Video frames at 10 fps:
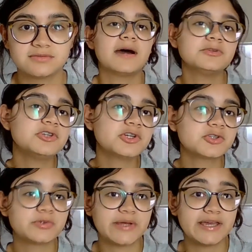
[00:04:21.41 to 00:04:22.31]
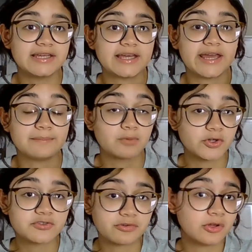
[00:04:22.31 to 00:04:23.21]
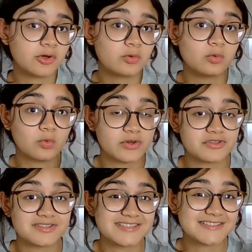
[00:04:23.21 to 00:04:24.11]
How do you create a portfolio with